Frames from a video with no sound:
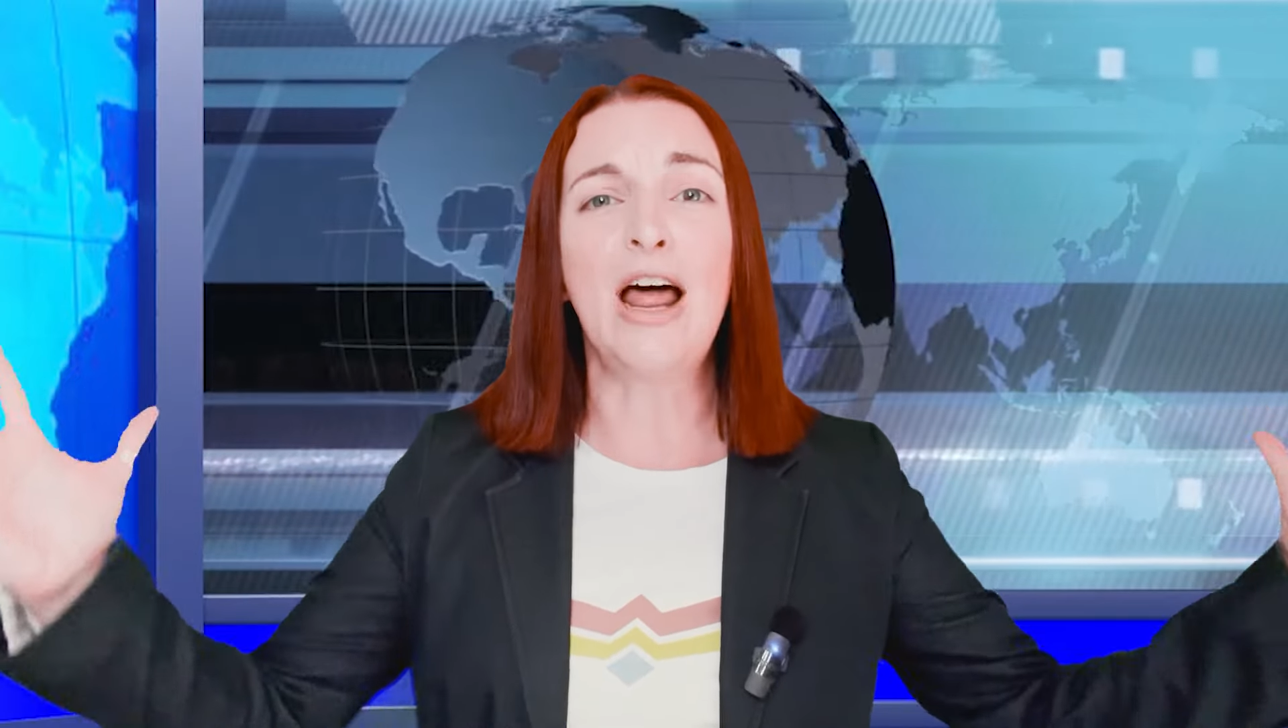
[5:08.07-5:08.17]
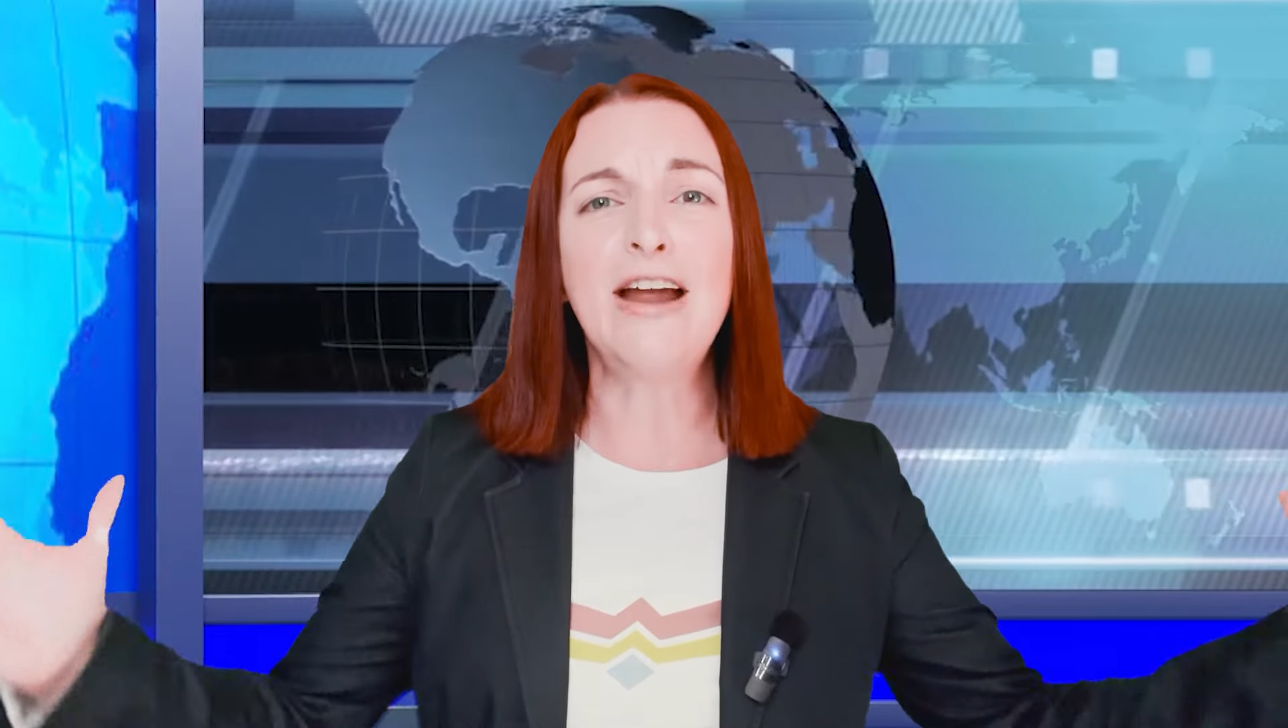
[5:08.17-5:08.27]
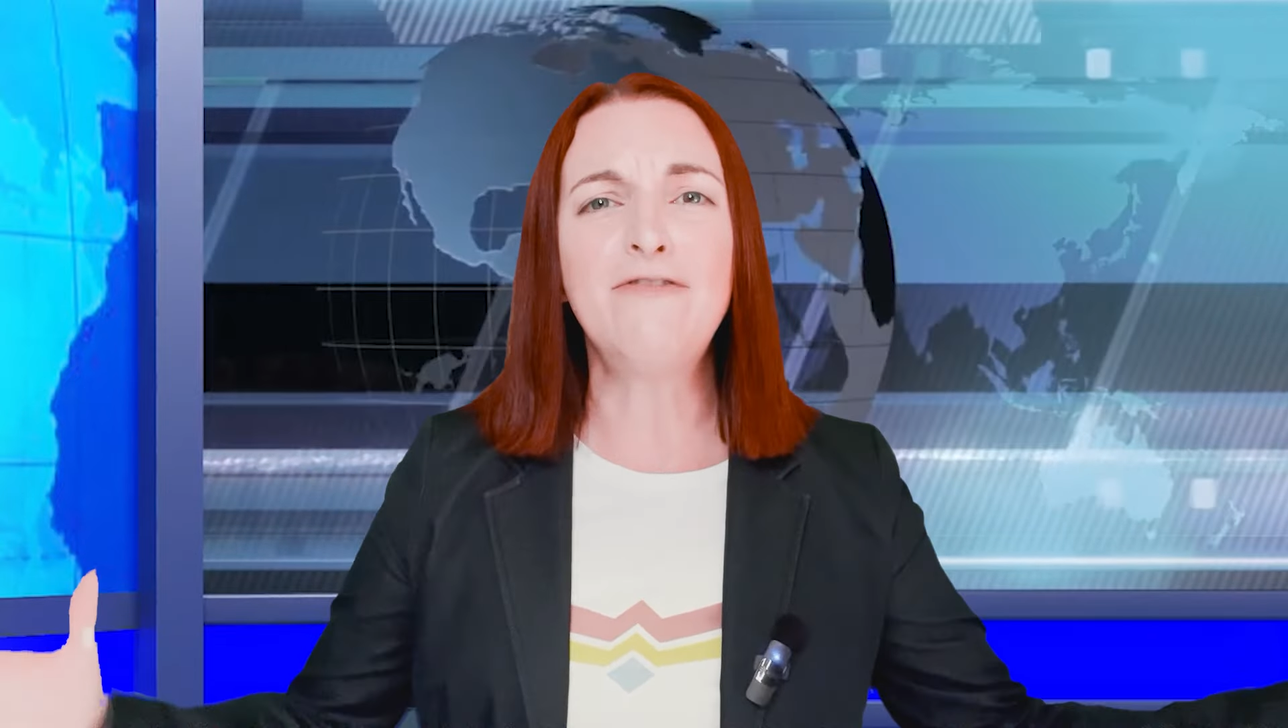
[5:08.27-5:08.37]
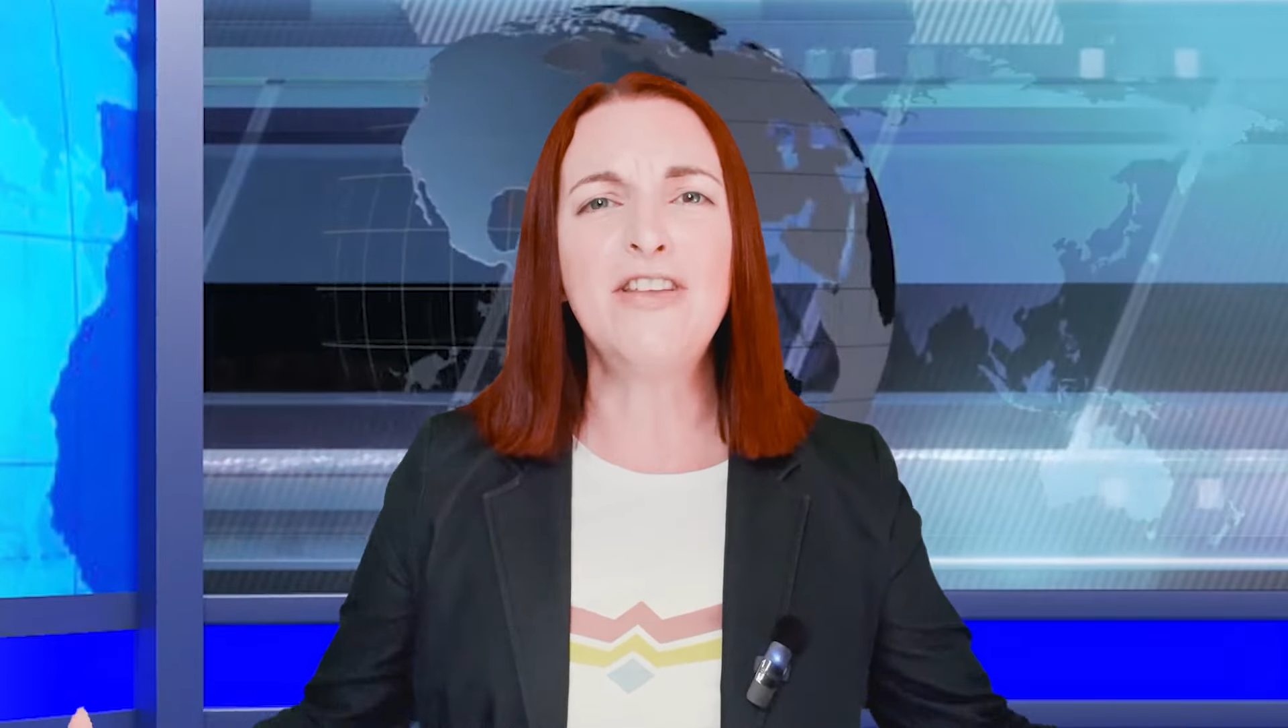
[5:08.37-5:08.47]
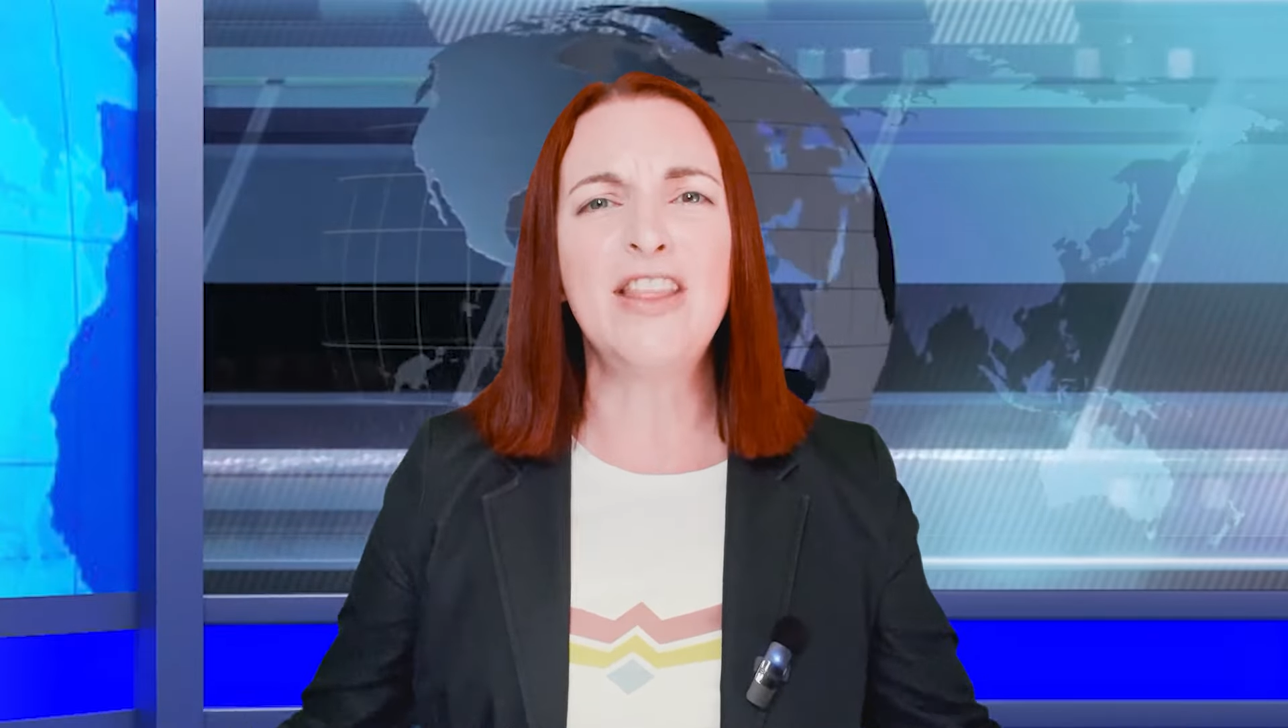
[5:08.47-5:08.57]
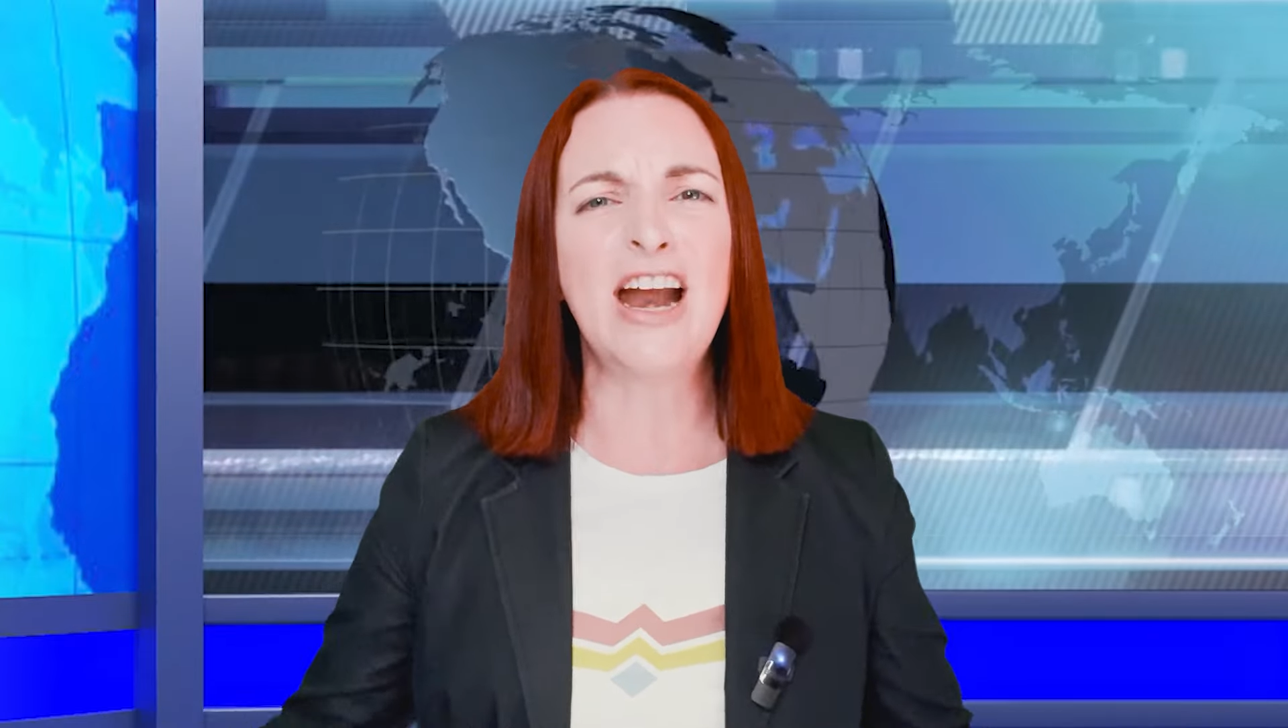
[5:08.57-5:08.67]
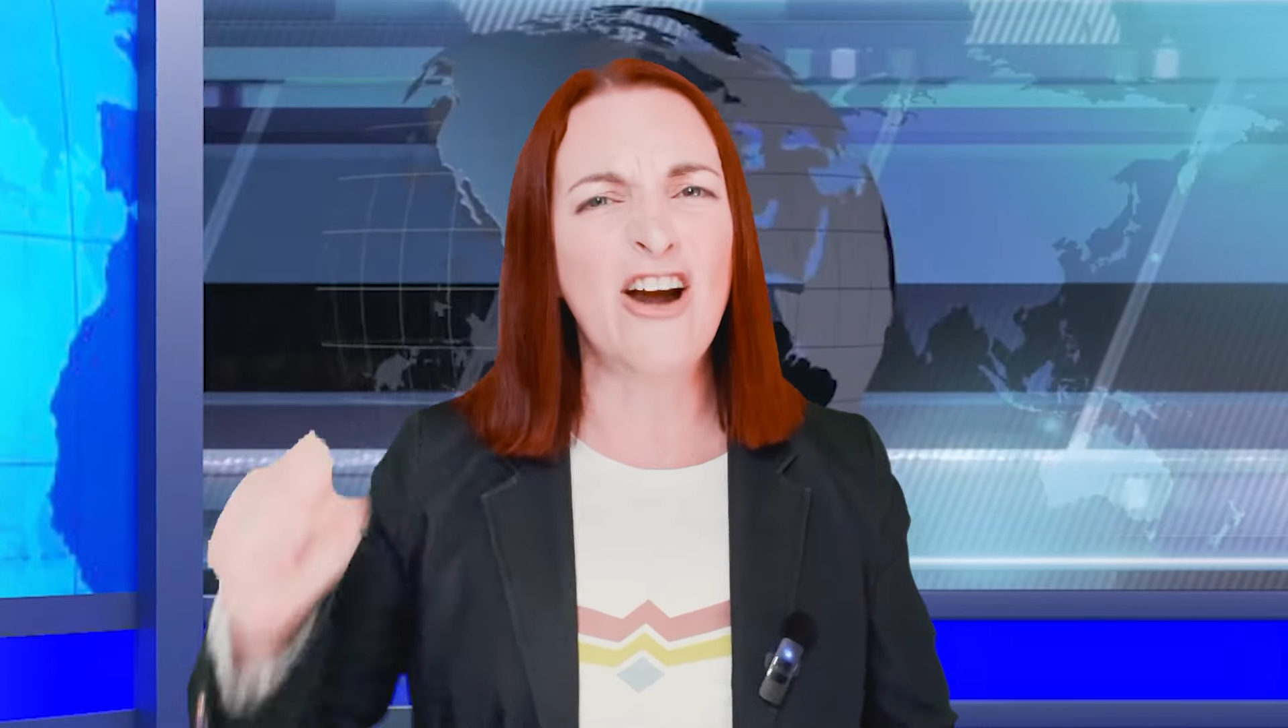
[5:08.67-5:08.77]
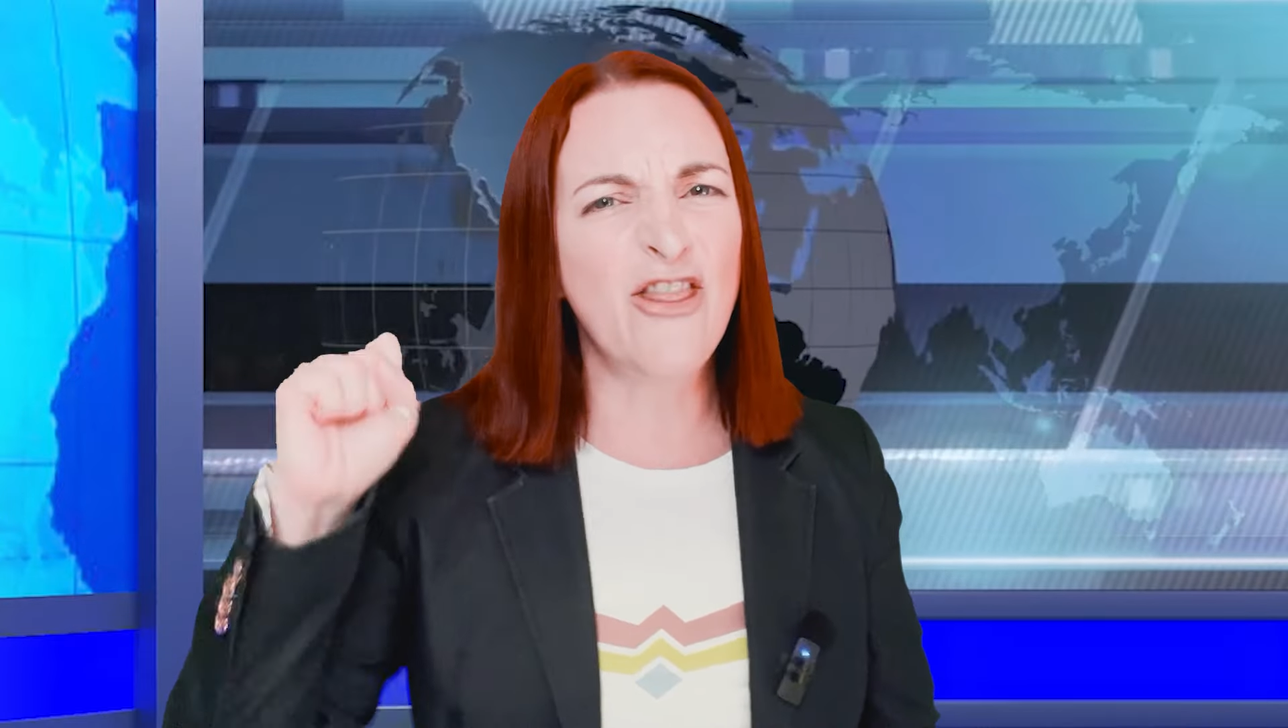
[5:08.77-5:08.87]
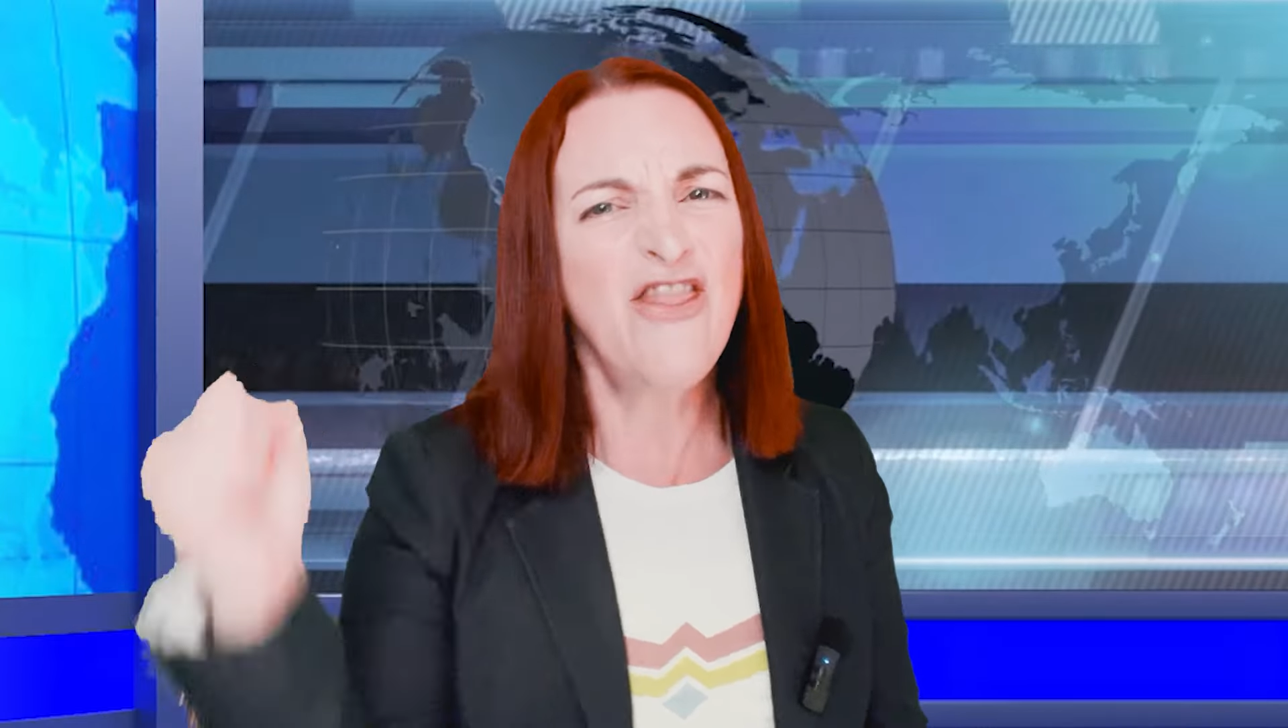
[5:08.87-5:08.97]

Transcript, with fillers: life in there.